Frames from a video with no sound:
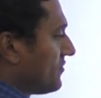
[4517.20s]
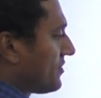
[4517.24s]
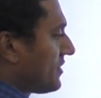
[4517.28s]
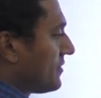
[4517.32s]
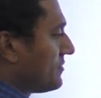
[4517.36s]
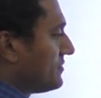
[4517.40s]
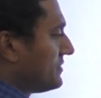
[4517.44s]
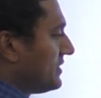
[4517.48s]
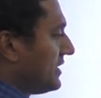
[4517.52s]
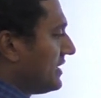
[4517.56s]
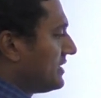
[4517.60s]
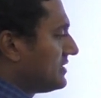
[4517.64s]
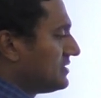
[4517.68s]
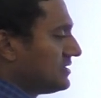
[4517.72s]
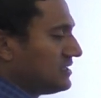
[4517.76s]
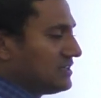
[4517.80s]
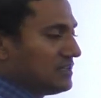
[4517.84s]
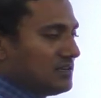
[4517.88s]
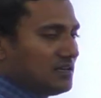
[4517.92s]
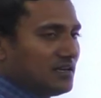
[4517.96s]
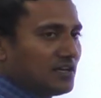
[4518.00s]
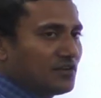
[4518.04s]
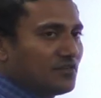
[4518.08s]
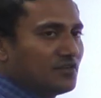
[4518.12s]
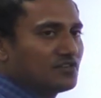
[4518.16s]
From there
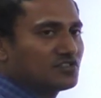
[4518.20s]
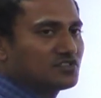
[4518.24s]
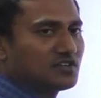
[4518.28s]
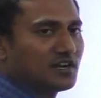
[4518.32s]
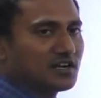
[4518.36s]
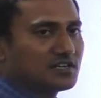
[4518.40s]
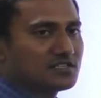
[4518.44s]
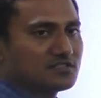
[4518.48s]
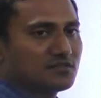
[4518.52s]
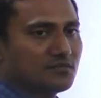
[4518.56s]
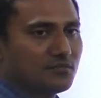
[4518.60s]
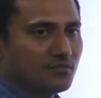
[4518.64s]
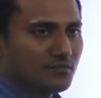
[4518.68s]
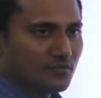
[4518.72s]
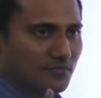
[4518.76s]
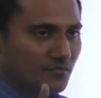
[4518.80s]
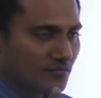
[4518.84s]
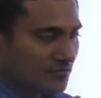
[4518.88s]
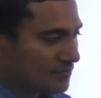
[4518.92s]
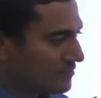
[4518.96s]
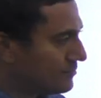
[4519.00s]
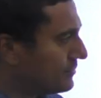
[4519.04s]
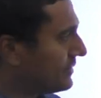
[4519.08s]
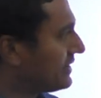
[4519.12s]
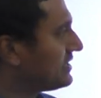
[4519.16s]
the liquid starts
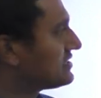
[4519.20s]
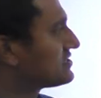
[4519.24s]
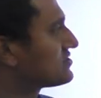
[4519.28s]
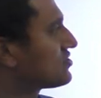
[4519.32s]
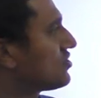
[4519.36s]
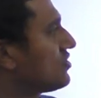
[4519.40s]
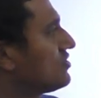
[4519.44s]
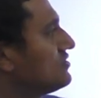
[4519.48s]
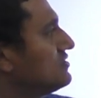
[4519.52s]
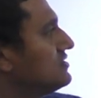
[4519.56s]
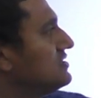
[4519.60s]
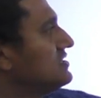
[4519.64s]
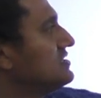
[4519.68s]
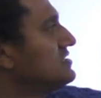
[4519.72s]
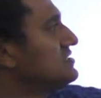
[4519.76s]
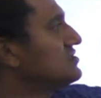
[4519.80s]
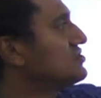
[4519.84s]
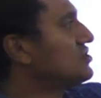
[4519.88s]
based on this